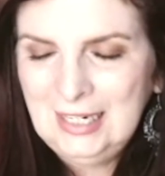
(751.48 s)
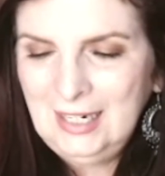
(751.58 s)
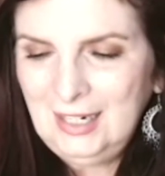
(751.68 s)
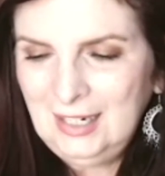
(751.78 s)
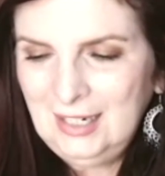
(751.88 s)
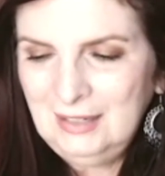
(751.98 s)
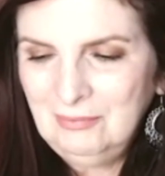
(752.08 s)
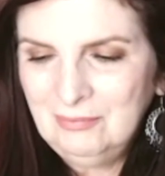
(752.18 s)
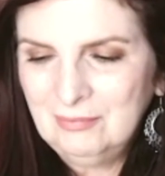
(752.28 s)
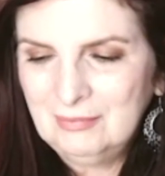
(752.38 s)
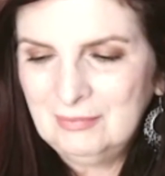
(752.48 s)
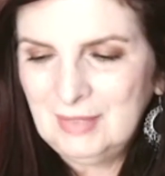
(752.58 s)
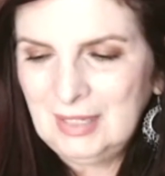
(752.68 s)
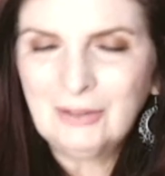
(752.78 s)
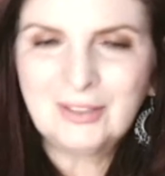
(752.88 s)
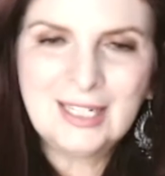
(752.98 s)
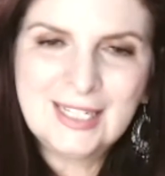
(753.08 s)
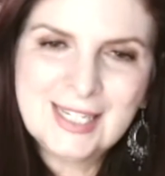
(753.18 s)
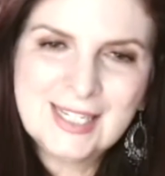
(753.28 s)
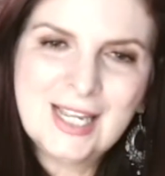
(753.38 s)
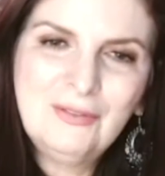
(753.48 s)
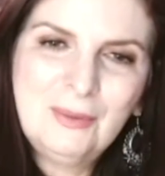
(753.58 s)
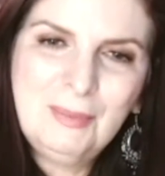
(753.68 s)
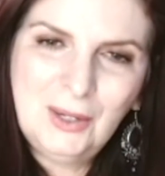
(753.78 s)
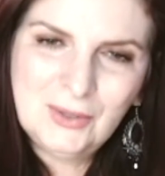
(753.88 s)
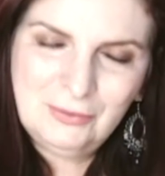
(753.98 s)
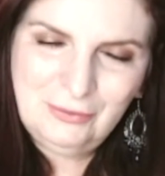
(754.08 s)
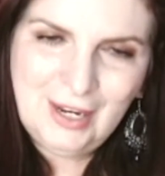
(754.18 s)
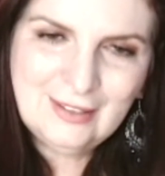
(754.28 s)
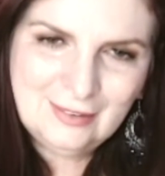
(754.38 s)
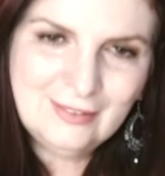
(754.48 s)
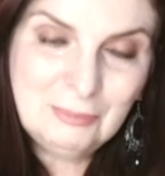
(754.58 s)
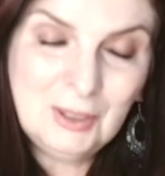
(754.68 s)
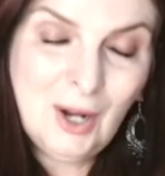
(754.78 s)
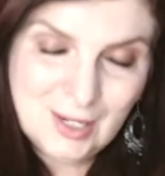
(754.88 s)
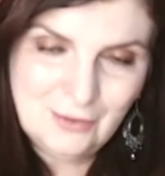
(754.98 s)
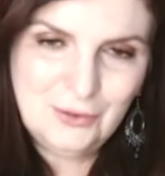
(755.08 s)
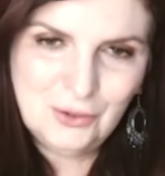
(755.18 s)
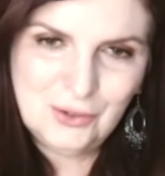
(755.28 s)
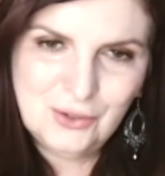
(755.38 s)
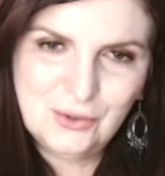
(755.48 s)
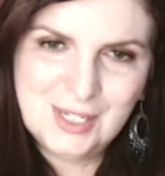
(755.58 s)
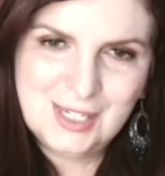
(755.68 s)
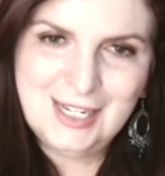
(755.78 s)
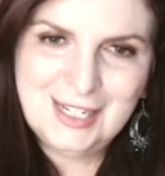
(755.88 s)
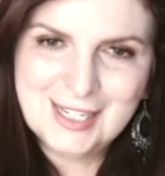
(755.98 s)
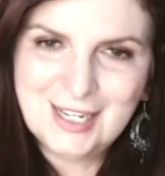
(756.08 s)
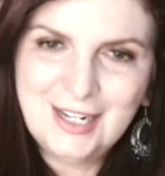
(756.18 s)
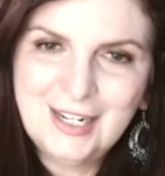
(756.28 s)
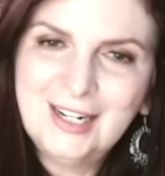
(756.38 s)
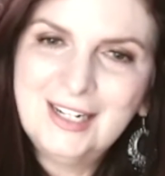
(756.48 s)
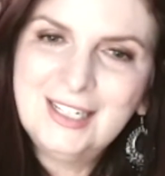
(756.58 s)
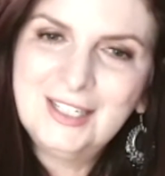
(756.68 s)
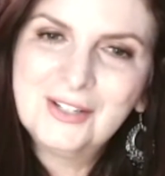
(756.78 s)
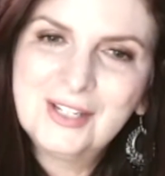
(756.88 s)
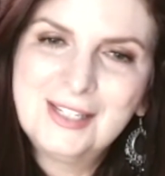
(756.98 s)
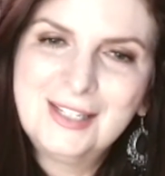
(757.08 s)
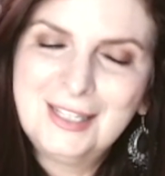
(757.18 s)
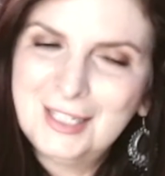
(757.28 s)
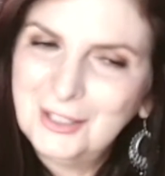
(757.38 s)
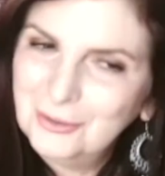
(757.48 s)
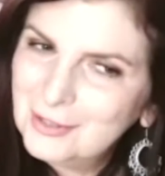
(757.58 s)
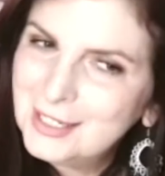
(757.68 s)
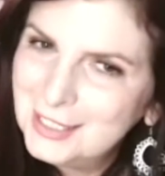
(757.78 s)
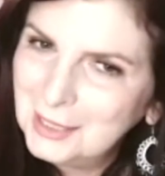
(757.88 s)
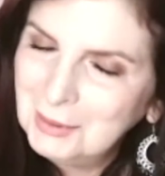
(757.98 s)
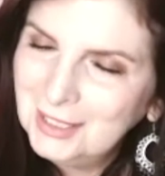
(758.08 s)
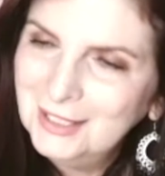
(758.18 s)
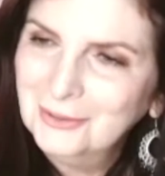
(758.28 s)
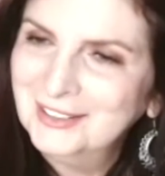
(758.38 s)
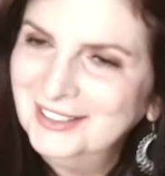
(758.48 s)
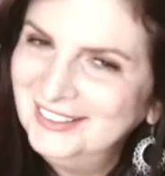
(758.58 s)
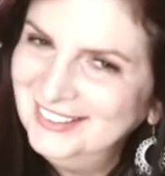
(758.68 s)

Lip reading: outlets and stuff about the fact because of those two scenes that are a little steamy on the,